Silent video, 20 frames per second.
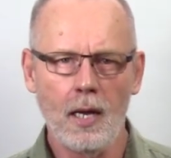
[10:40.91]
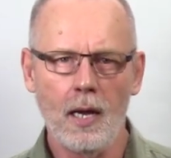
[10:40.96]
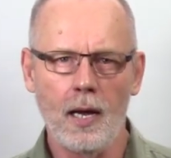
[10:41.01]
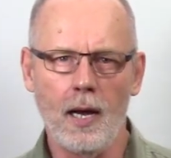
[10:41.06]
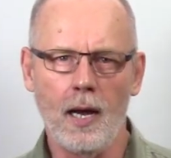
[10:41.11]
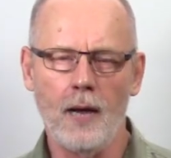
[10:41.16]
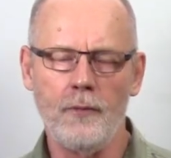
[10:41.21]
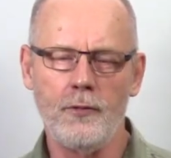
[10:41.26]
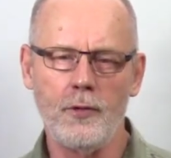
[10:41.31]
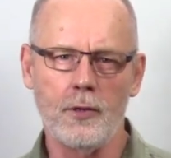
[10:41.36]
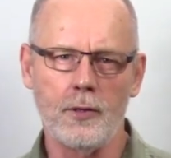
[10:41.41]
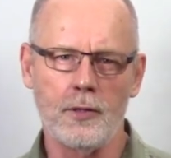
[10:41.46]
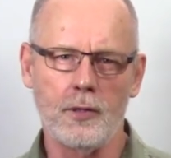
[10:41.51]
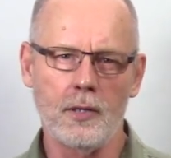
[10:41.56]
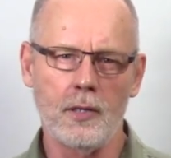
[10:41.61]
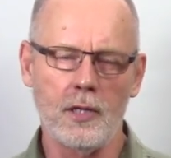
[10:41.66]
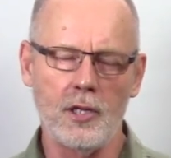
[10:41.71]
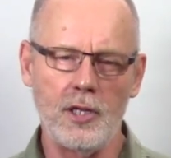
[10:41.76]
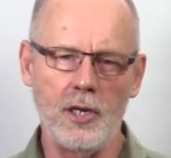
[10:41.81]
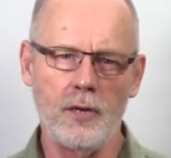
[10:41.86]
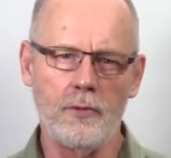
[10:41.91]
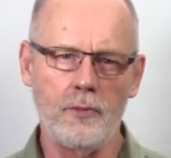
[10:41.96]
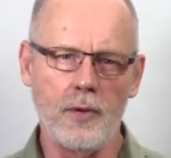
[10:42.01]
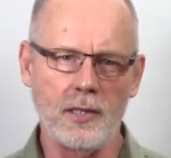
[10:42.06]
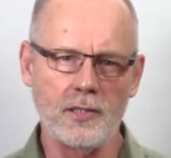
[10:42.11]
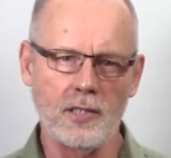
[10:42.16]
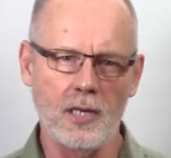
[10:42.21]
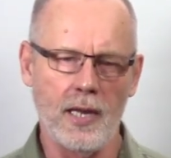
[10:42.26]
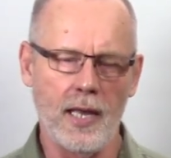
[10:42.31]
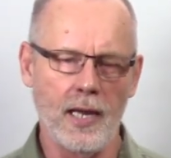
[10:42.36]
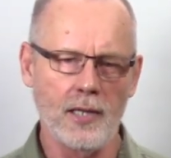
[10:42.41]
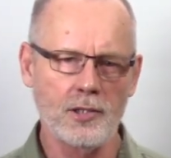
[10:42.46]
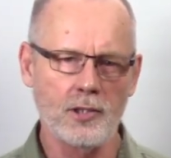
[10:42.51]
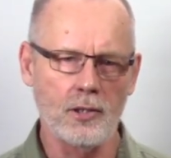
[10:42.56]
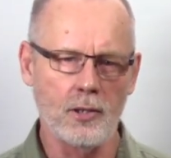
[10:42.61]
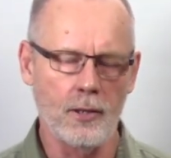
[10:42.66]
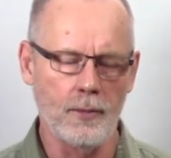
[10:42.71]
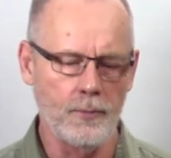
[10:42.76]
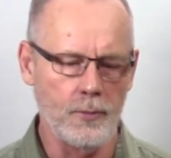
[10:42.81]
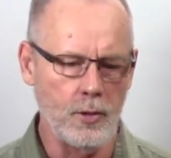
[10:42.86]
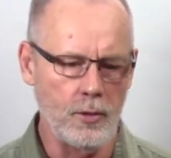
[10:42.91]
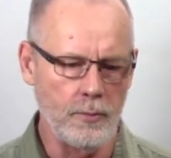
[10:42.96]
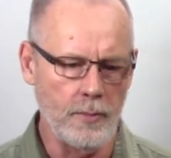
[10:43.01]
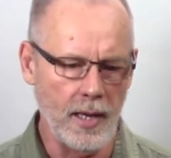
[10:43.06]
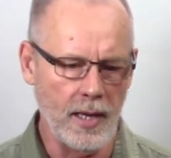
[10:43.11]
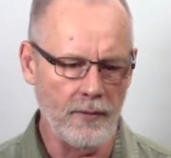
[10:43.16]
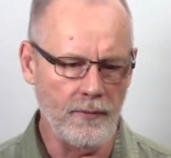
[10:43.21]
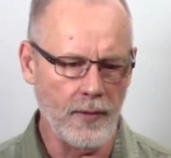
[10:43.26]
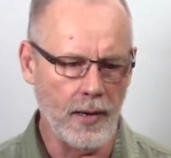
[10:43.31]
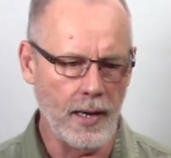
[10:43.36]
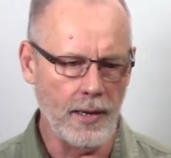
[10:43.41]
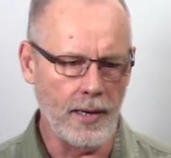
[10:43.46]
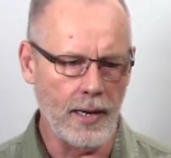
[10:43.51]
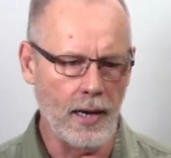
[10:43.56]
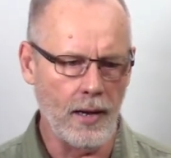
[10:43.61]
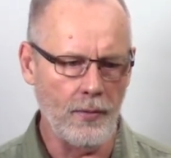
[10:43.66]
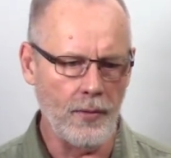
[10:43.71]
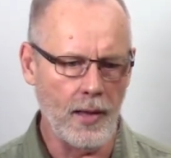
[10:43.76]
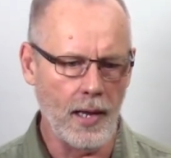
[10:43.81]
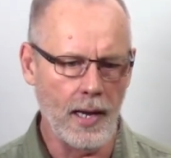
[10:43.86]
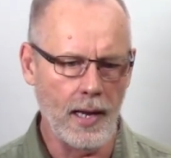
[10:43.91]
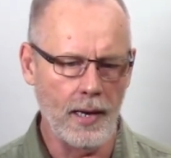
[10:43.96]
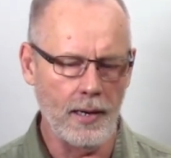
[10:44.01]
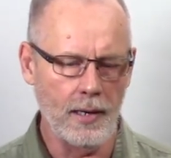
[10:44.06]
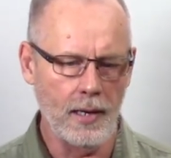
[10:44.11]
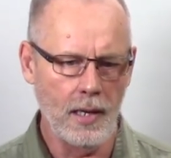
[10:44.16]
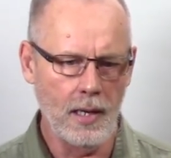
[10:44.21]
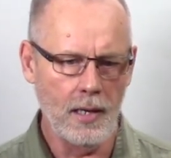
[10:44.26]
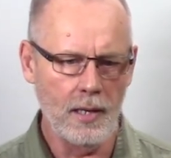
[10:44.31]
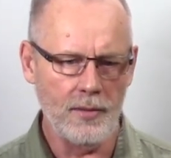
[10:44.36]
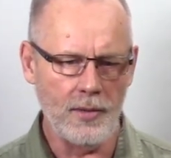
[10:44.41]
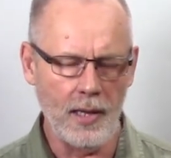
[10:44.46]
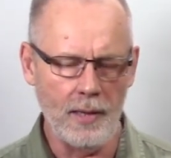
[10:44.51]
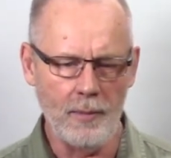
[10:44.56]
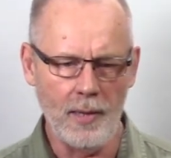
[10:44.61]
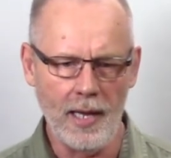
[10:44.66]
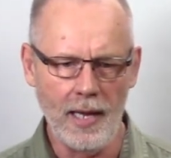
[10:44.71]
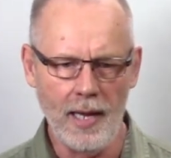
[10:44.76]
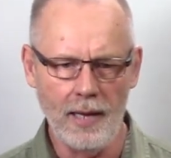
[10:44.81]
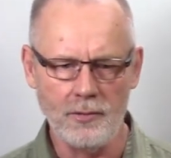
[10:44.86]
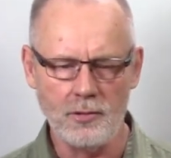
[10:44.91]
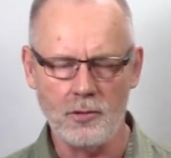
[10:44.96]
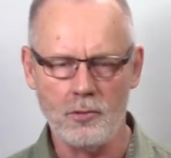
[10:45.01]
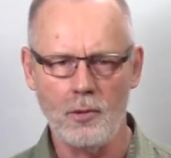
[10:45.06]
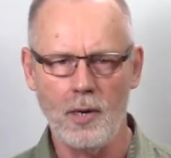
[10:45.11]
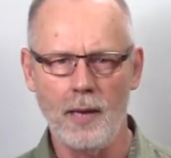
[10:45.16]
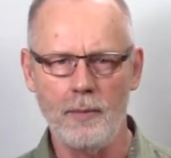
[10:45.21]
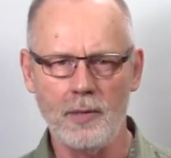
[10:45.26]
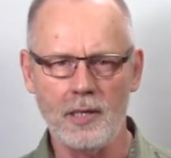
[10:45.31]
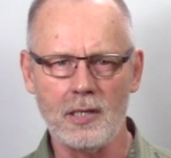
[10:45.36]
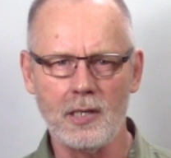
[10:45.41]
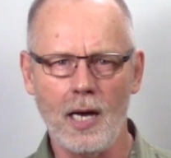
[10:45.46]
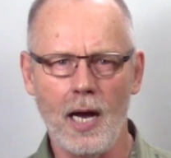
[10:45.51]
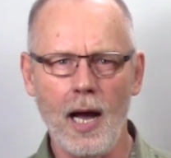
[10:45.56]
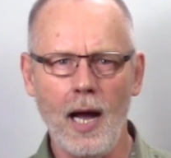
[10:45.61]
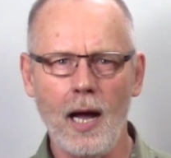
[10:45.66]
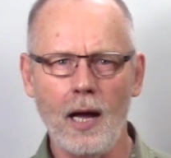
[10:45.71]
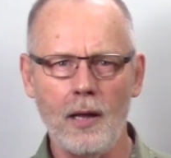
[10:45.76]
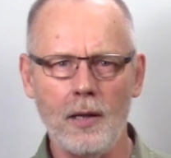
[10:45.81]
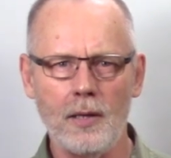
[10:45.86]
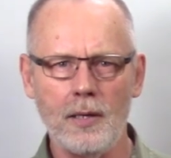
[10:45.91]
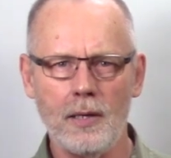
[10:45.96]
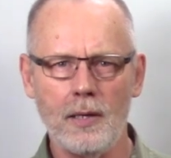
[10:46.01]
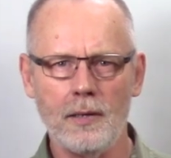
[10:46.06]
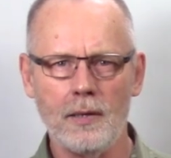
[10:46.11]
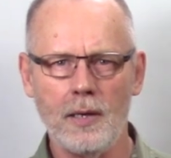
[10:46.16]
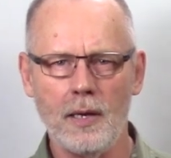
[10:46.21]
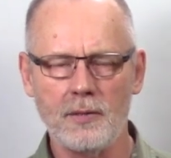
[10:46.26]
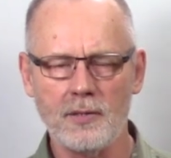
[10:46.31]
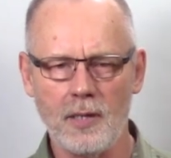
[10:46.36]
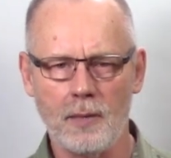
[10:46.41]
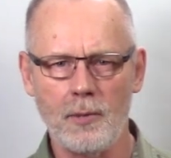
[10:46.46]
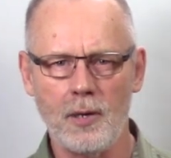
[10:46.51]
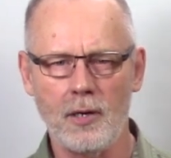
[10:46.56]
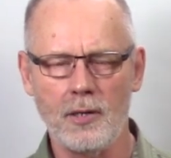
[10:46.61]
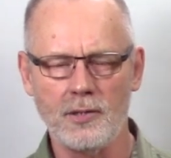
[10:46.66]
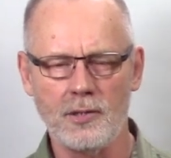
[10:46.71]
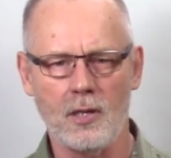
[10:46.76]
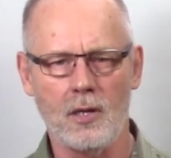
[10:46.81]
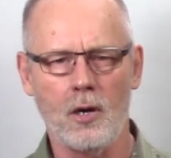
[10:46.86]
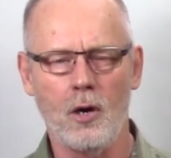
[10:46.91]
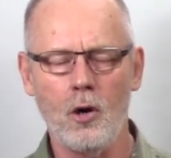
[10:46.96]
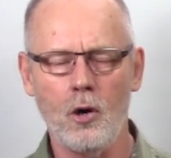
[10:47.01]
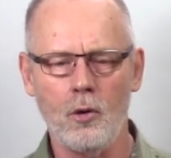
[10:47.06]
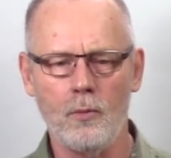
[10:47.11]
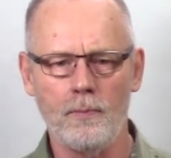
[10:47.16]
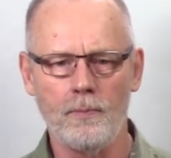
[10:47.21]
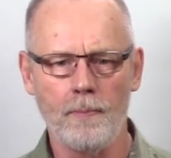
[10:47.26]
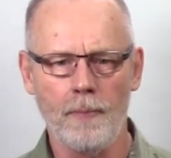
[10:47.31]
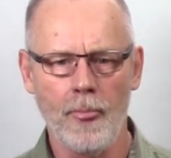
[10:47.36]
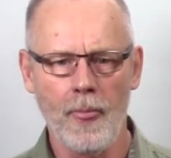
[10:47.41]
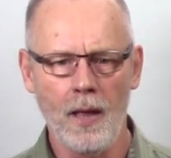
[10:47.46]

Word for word: Uh, if you're cleaning residential, you may find out that they may have ceramic tile in some areas of the home.